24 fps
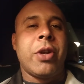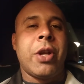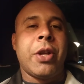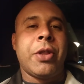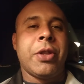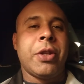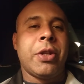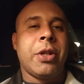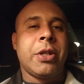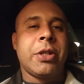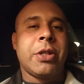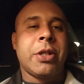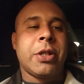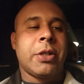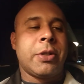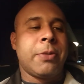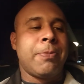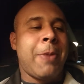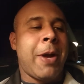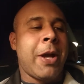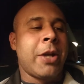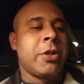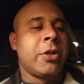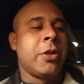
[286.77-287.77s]
Nothing that just
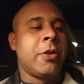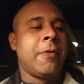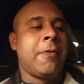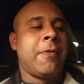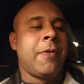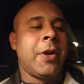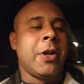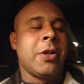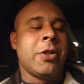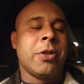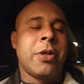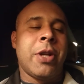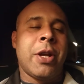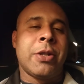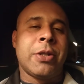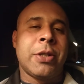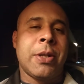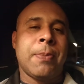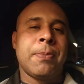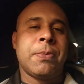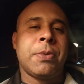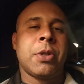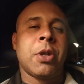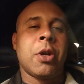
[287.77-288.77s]
smacks you in the face. You know,
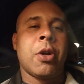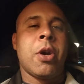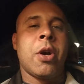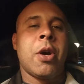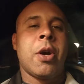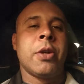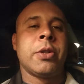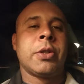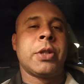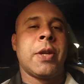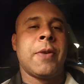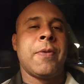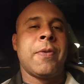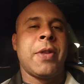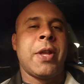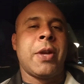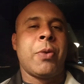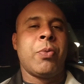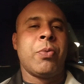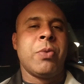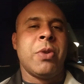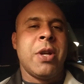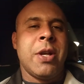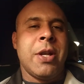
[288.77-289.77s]
some cigars give you
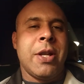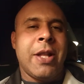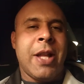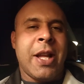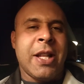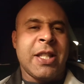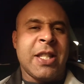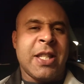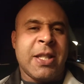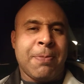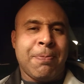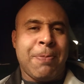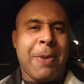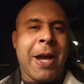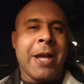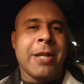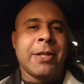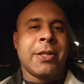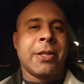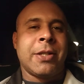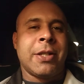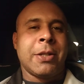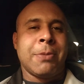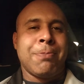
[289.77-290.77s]
that, that
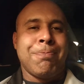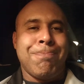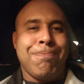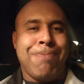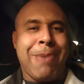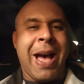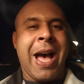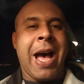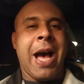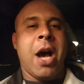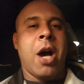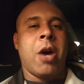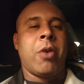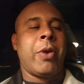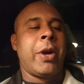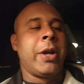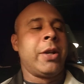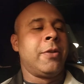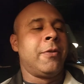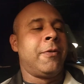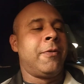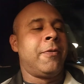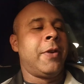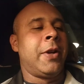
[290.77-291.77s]
spice that just pow
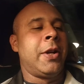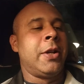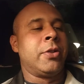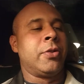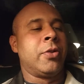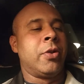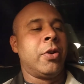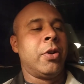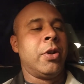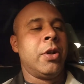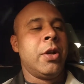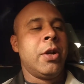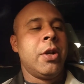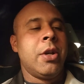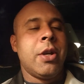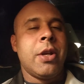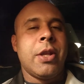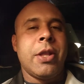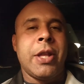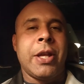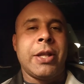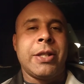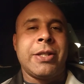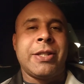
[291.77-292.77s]
right in the face, or
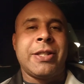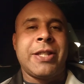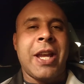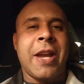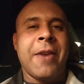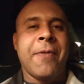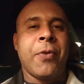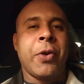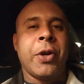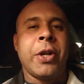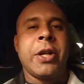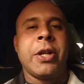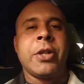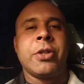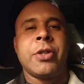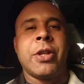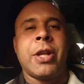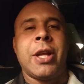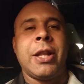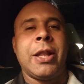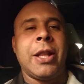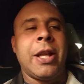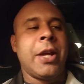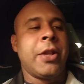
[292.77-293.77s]
that savoriness,
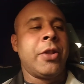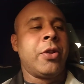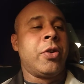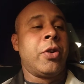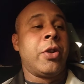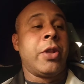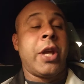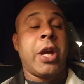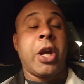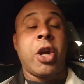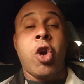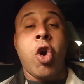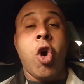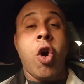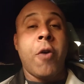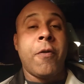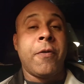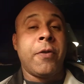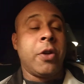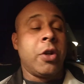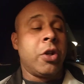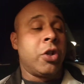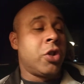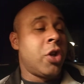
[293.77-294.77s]
or that leather, or that
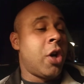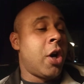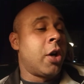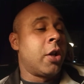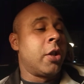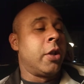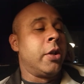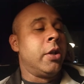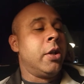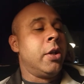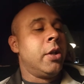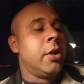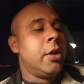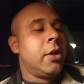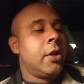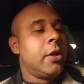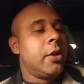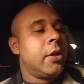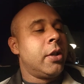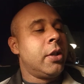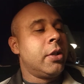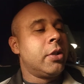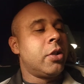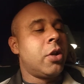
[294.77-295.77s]
coffee, or chocolate.
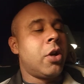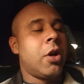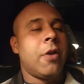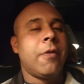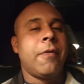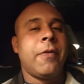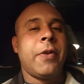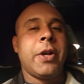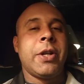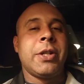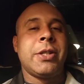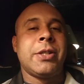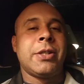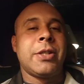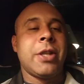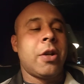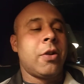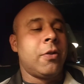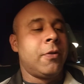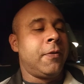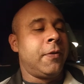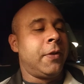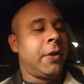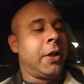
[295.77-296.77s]
These are all very
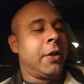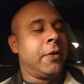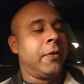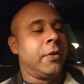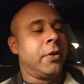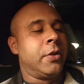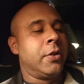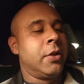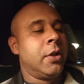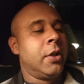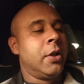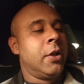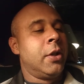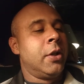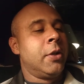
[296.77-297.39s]
subtle flavors.